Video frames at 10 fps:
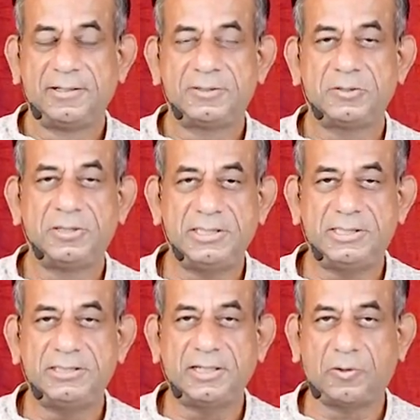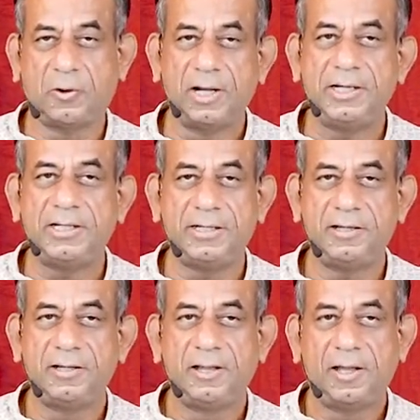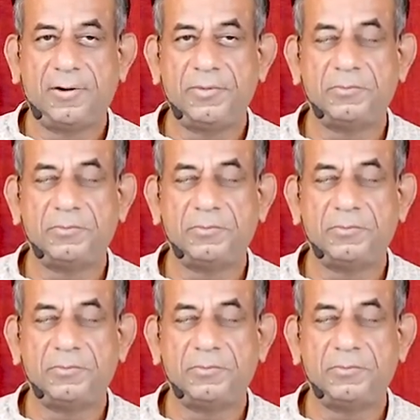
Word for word: So, this is the quality of